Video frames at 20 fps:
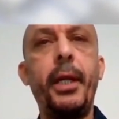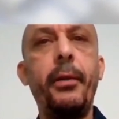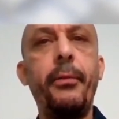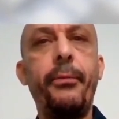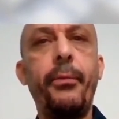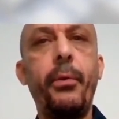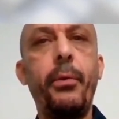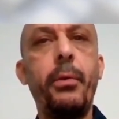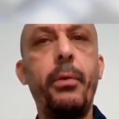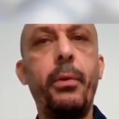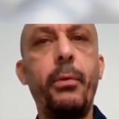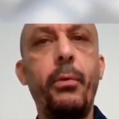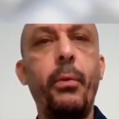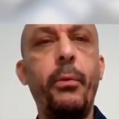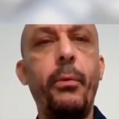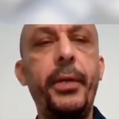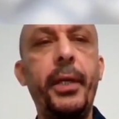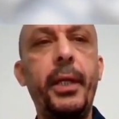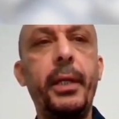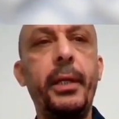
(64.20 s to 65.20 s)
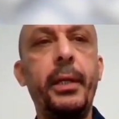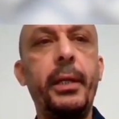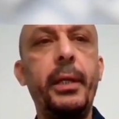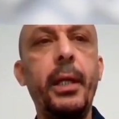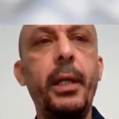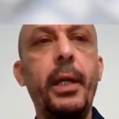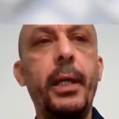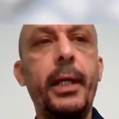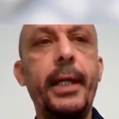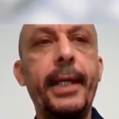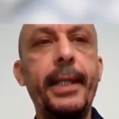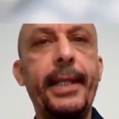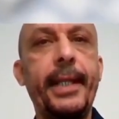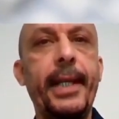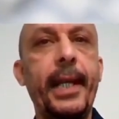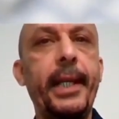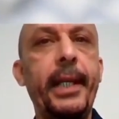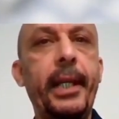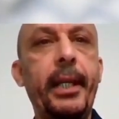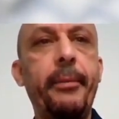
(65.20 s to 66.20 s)
okay for COVID
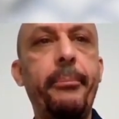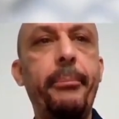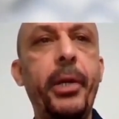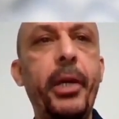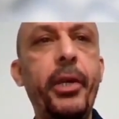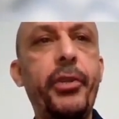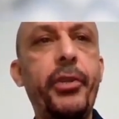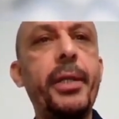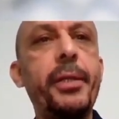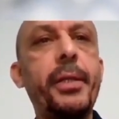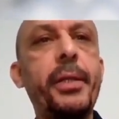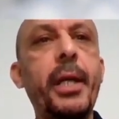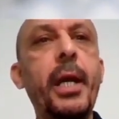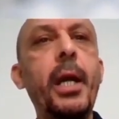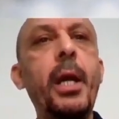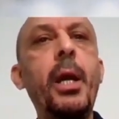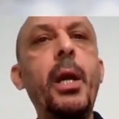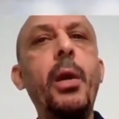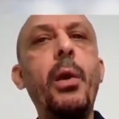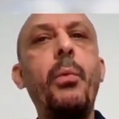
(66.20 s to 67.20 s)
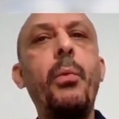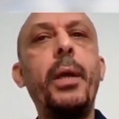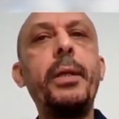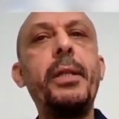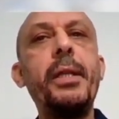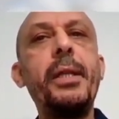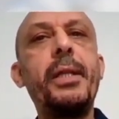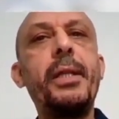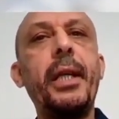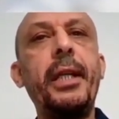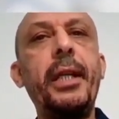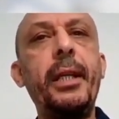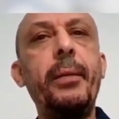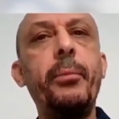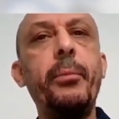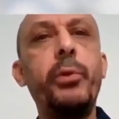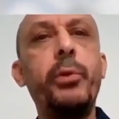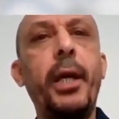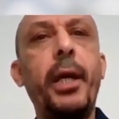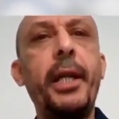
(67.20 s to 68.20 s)
critically ill patients, what is
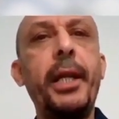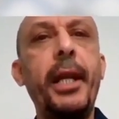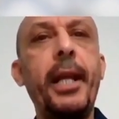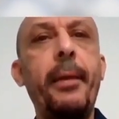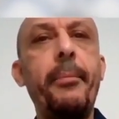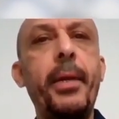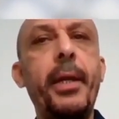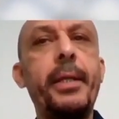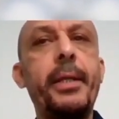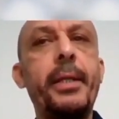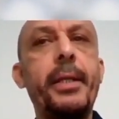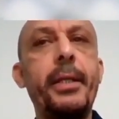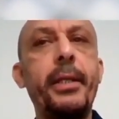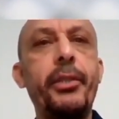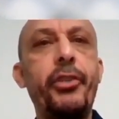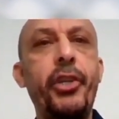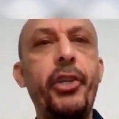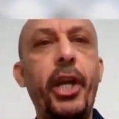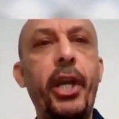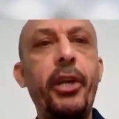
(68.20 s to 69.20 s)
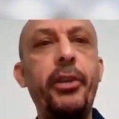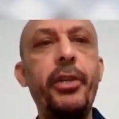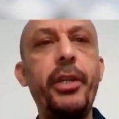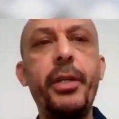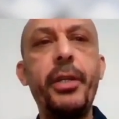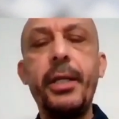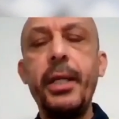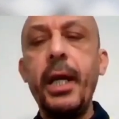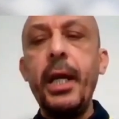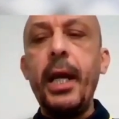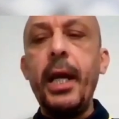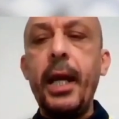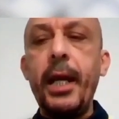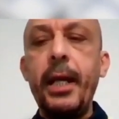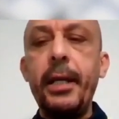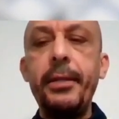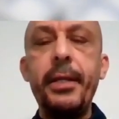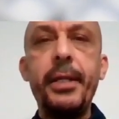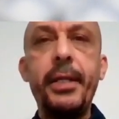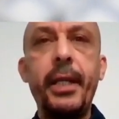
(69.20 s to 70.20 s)
the hemodynamics changes,
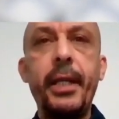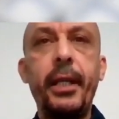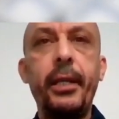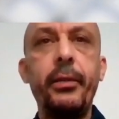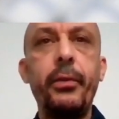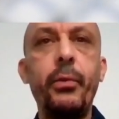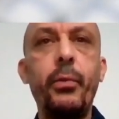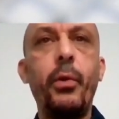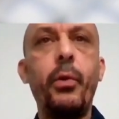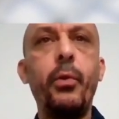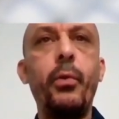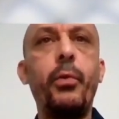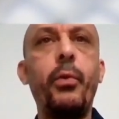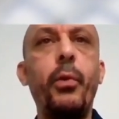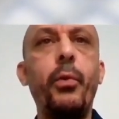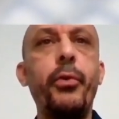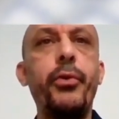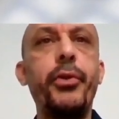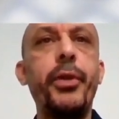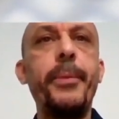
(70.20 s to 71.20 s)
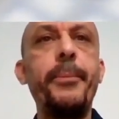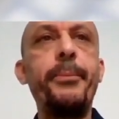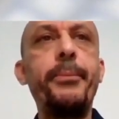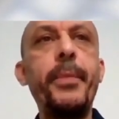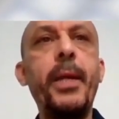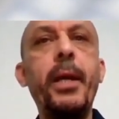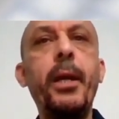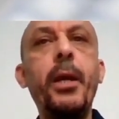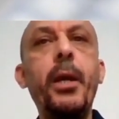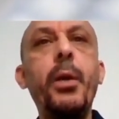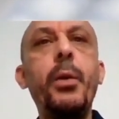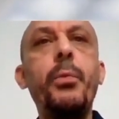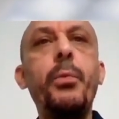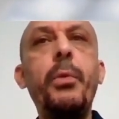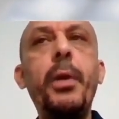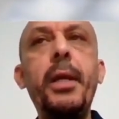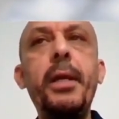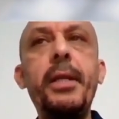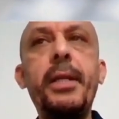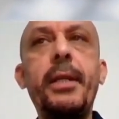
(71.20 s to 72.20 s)
and then conclusion.
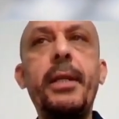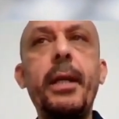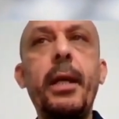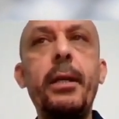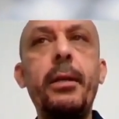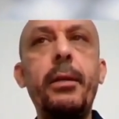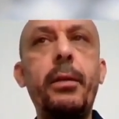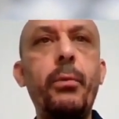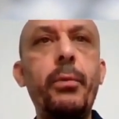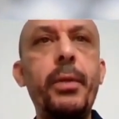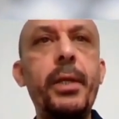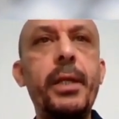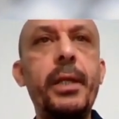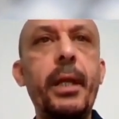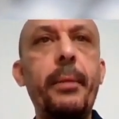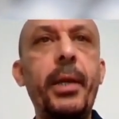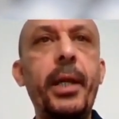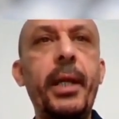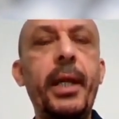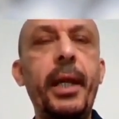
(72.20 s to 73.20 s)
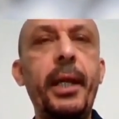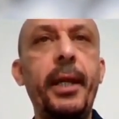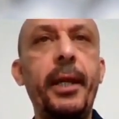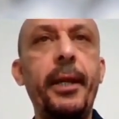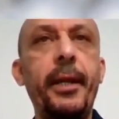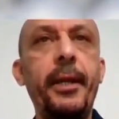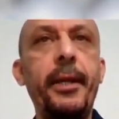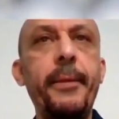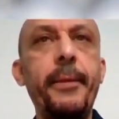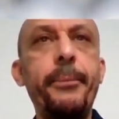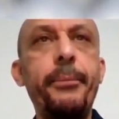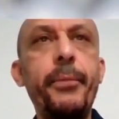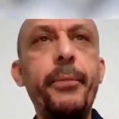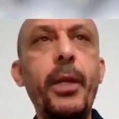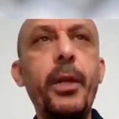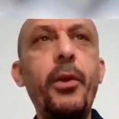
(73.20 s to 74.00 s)
We'll start with the beginning.